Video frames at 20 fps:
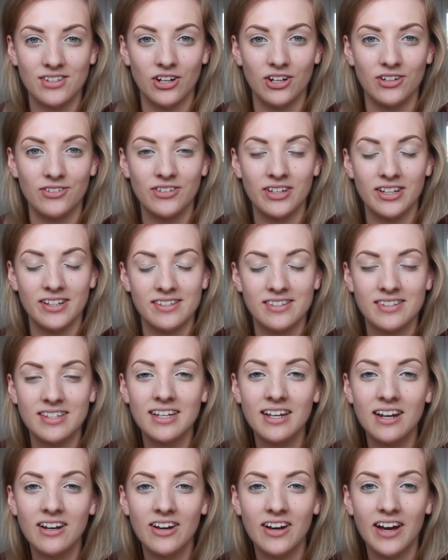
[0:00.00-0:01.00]
of
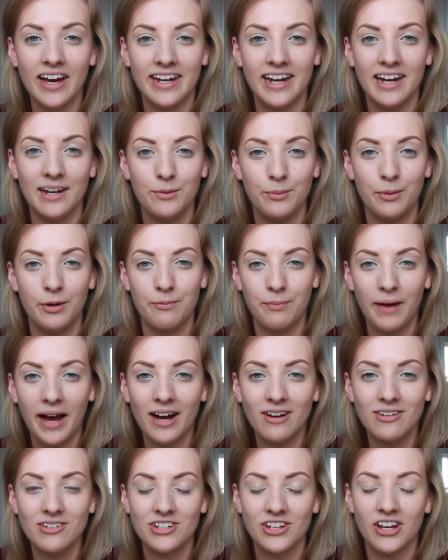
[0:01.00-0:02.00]
concealer and a little bit of
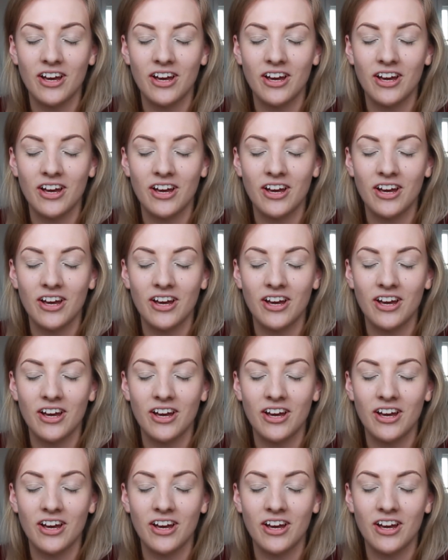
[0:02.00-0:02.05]
powder,